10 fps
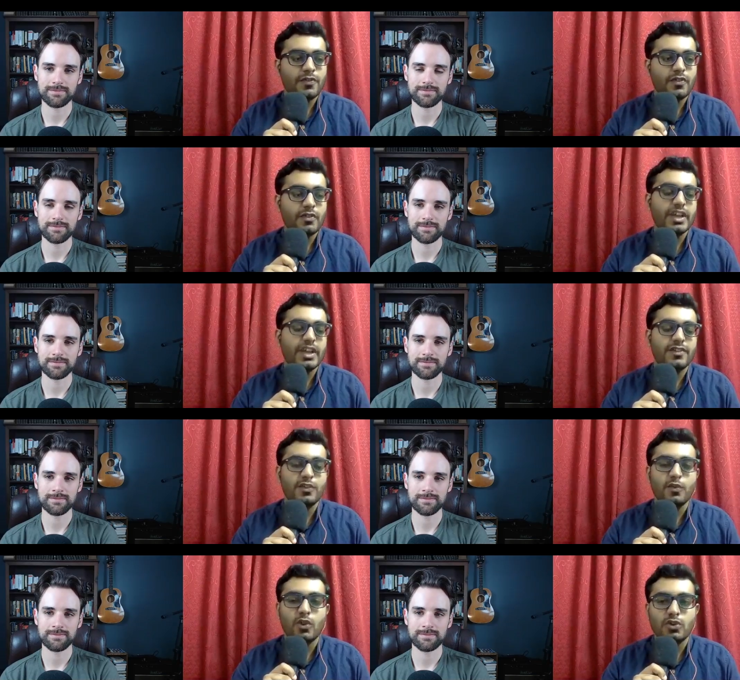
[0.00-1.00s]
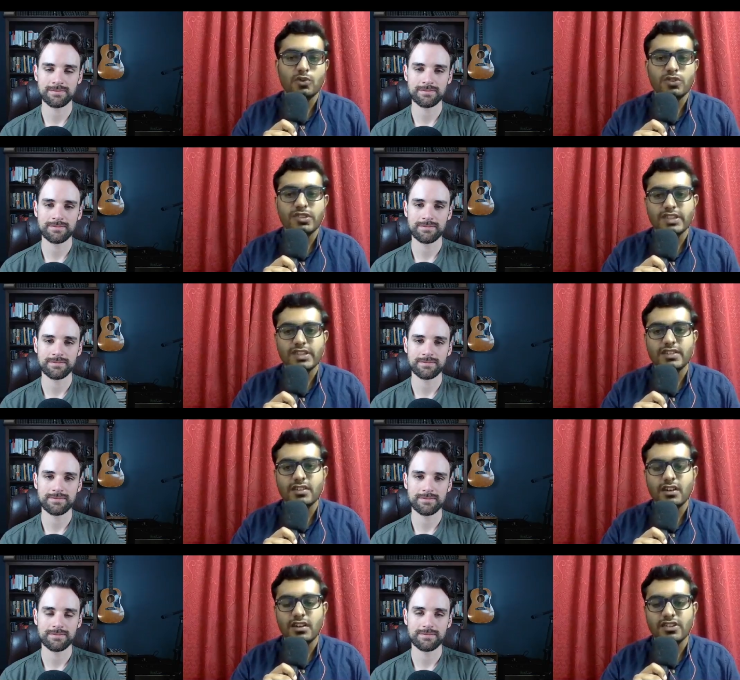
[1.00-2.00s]
Speaker 1: like if you want to
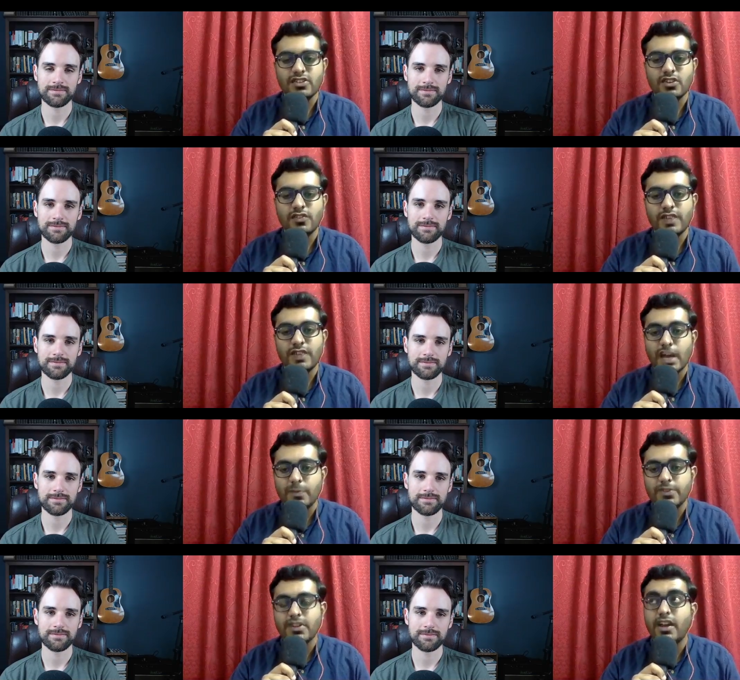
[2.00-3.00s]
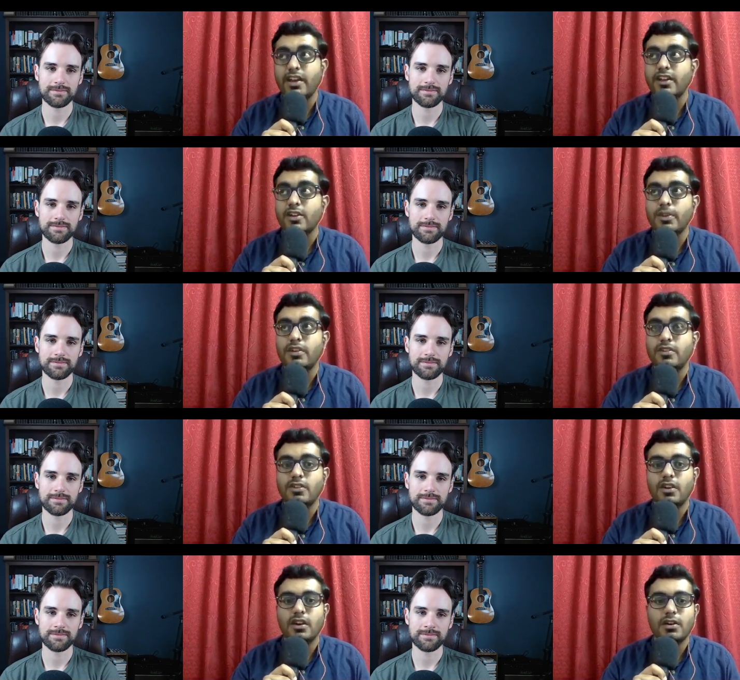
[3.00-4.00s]
see a list of DApps, I recommend
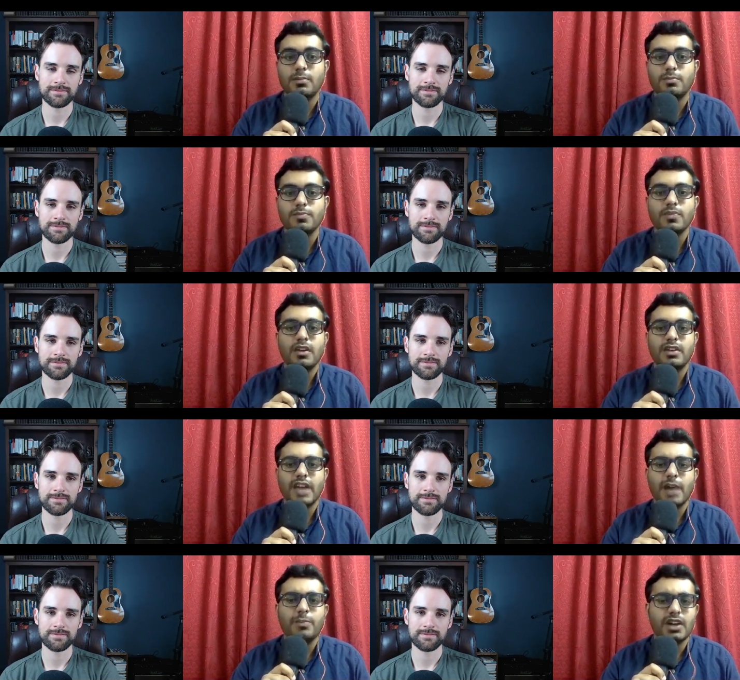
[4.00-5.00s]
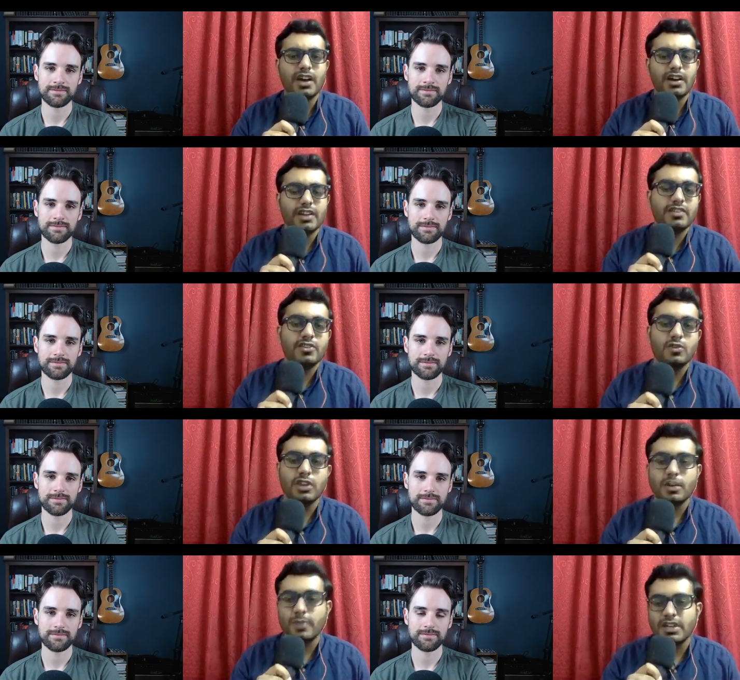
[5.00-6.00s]
uh, DApp Radar. I think you
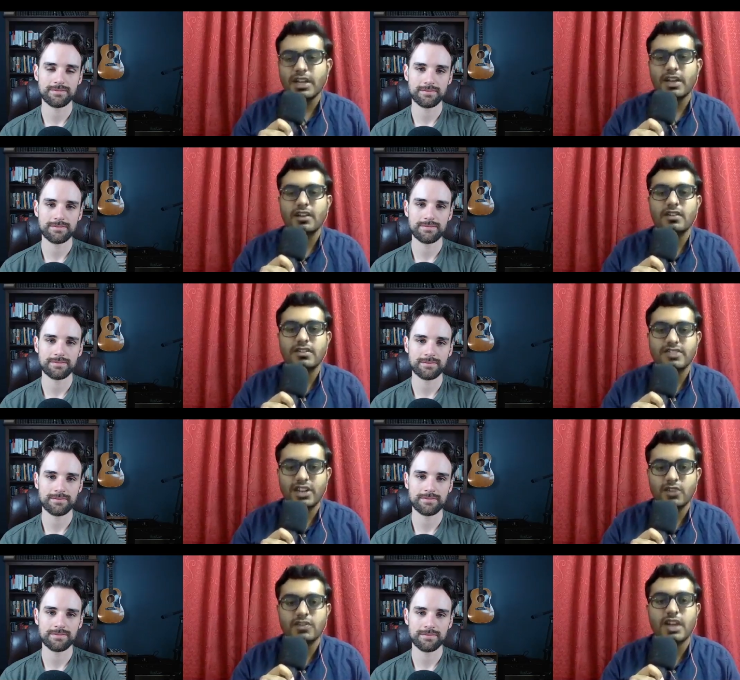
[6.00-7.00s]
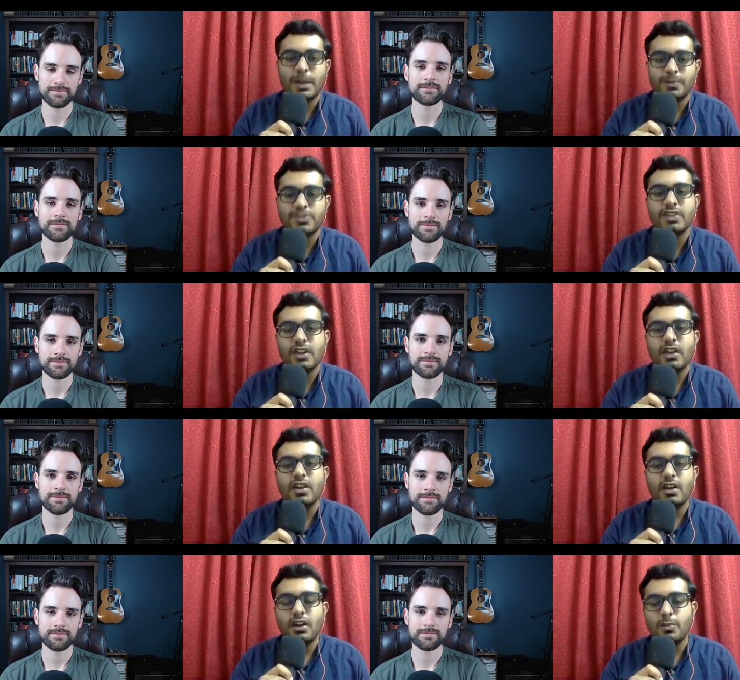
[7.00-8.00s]
recommended, and uh, State of the DApps
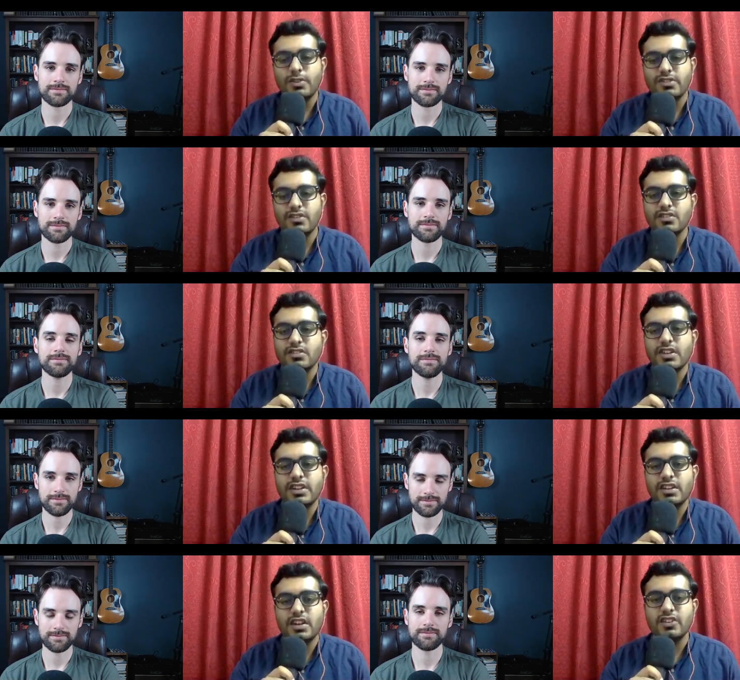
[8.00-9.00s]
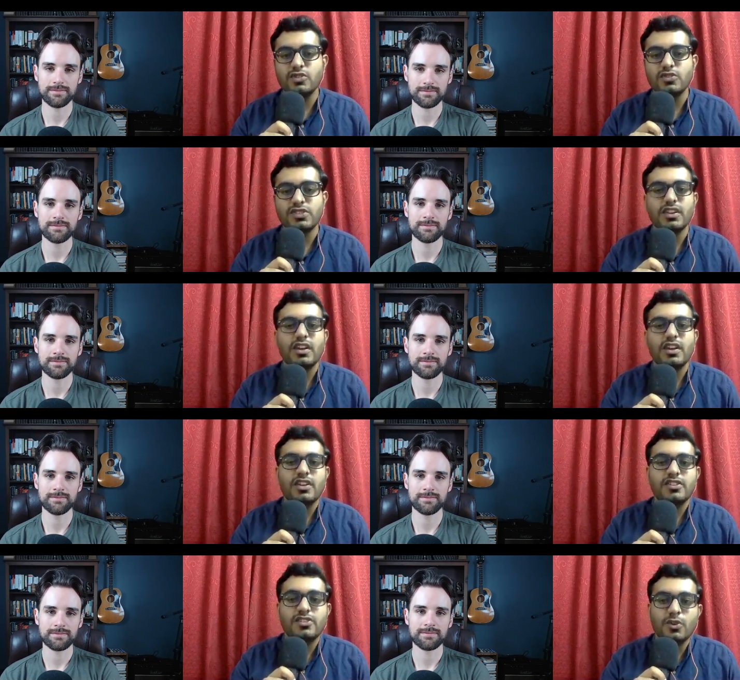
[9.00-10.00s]
um, is another site that I use.
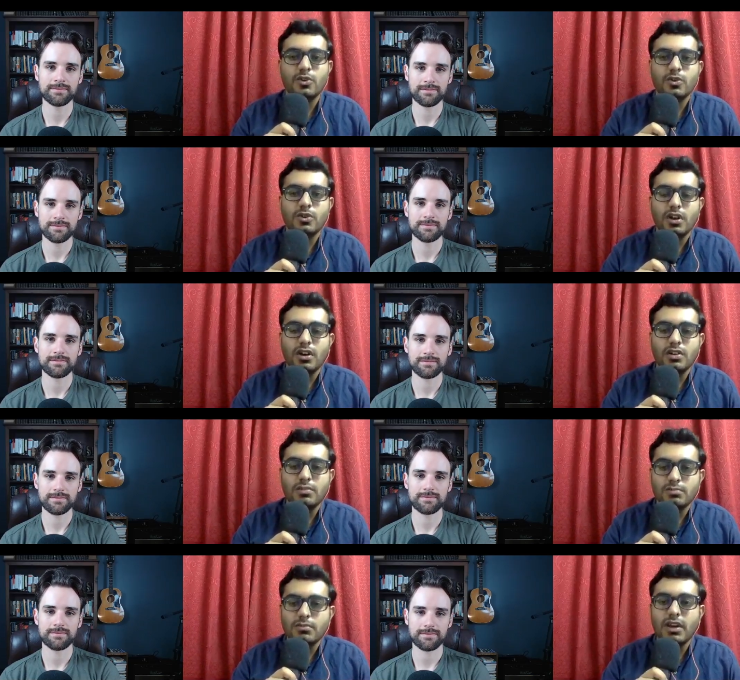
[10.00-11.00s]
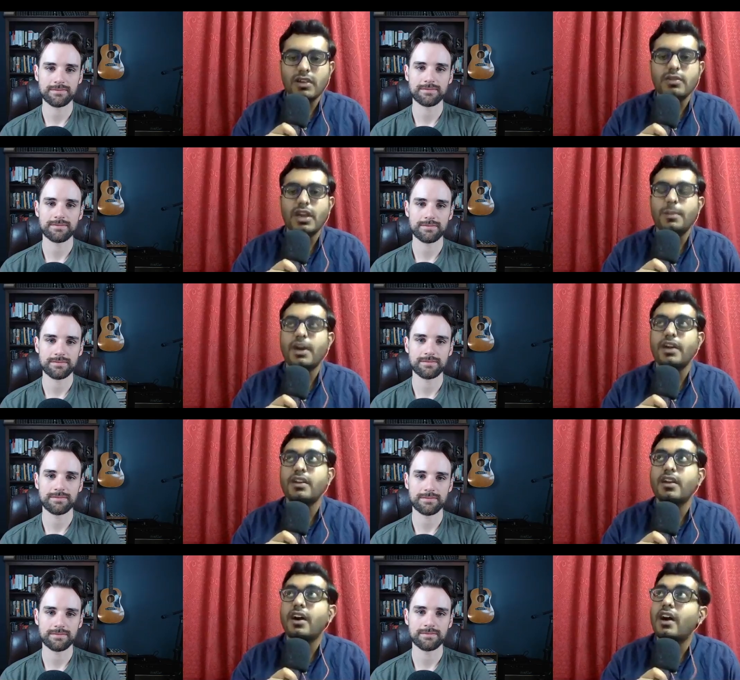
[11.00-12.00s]
So. Uh, uh yeah,
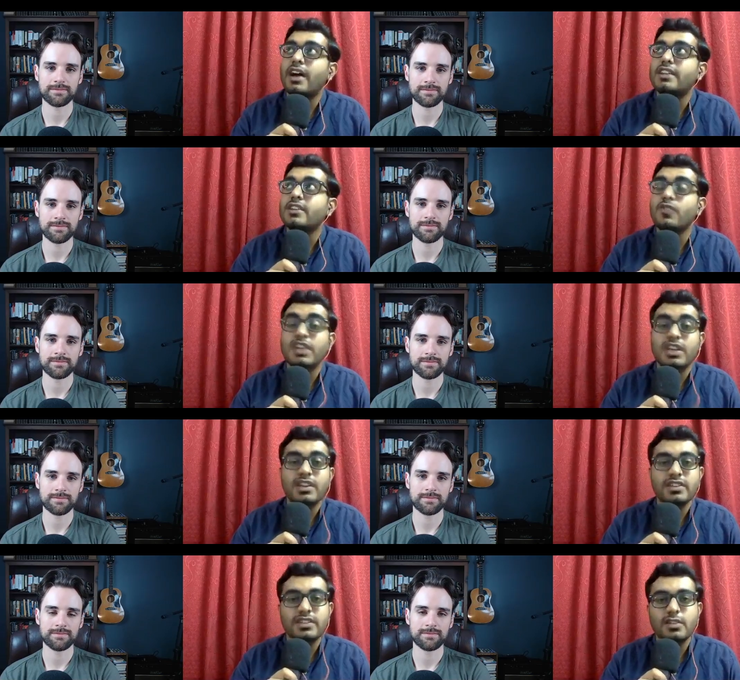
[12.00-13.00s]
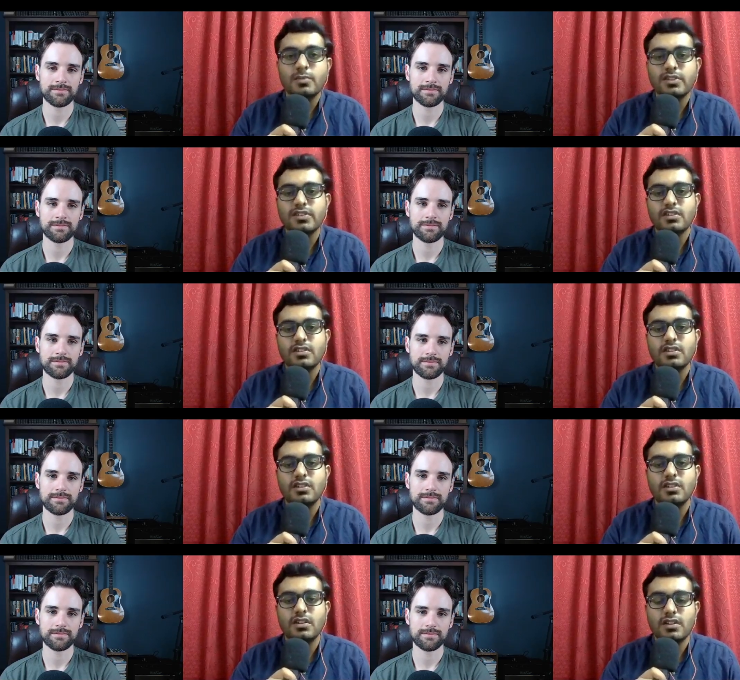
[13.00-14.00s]
and uh, I think Week in Ethereum is
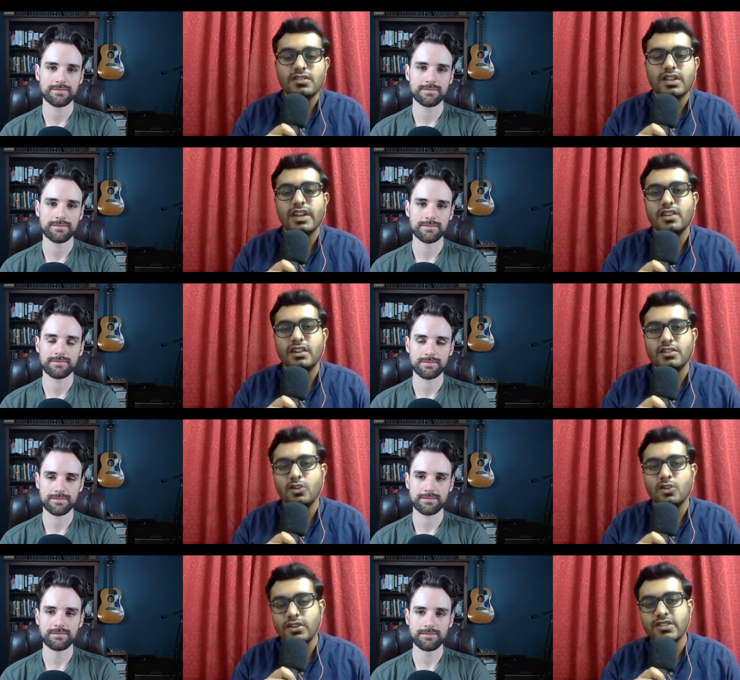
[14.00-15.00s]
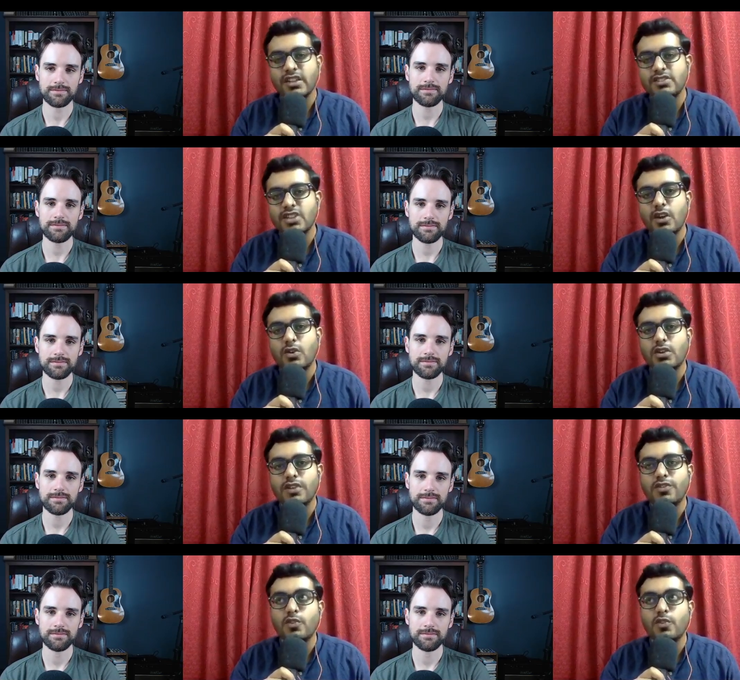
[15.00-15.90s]
another site that the audience can check out if you